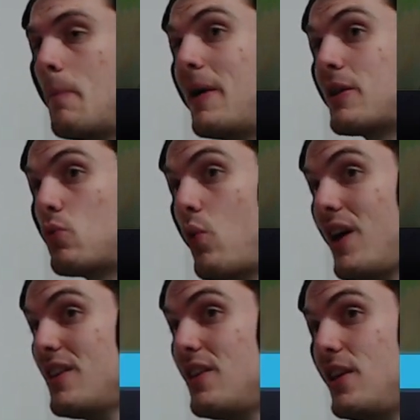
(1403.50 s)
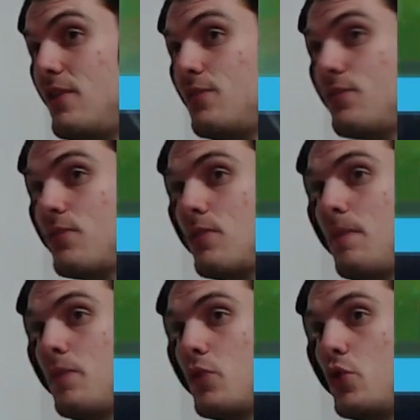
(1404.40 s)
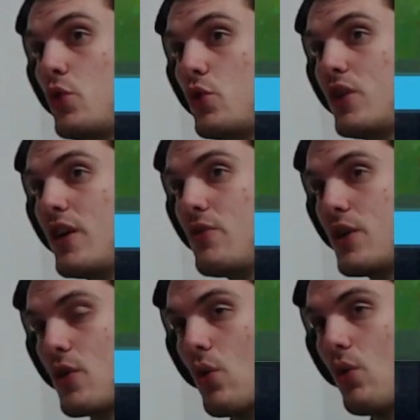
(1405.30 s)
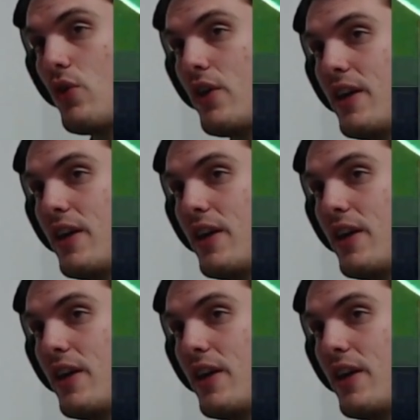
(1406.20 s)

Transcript: But what if you know they are recalled